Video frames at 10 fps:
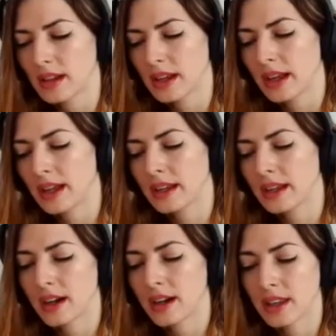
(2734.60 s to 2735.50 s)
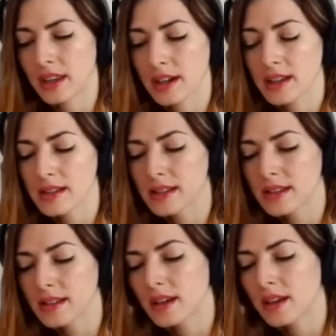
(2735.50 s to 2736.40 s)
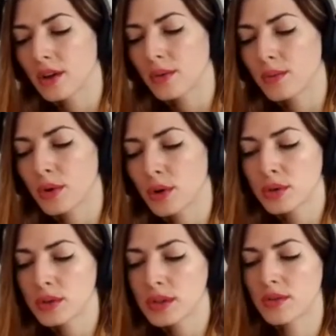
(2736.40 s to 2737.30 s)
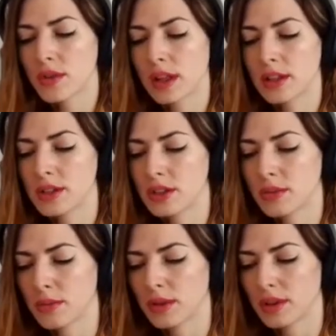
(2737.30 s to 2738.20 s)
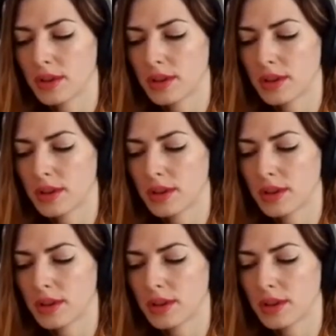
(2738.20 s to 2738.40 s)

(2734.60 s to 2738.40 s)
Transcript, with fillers: and are thus most relishable.